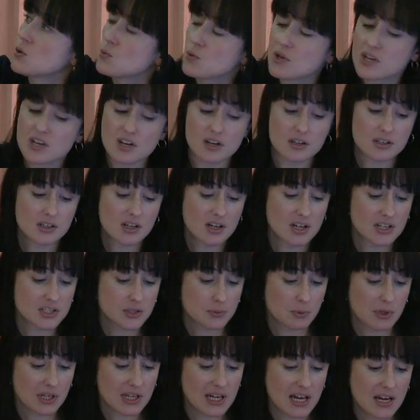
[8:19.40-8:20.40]
We got in
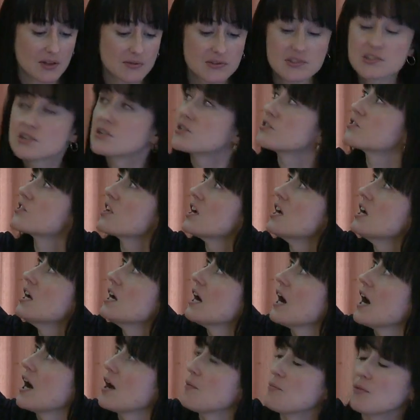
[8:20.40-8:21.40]
contact with councillors.
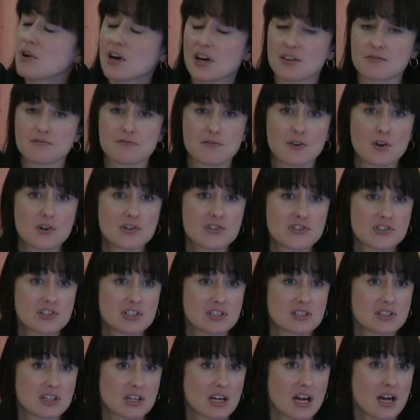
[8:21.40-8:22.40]
At
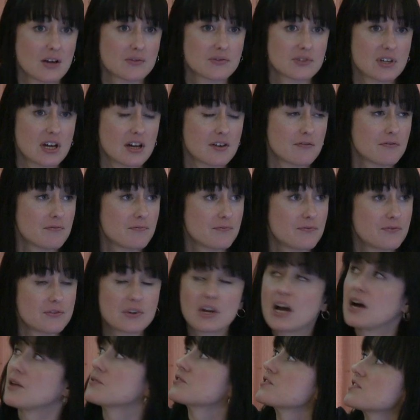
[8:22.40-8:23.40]
first, the
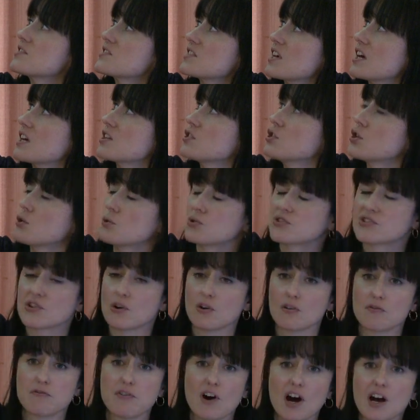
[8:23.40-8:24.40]
council said, no, it's
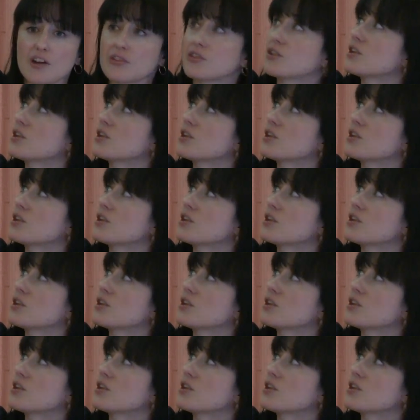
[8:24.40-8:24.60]
all fine,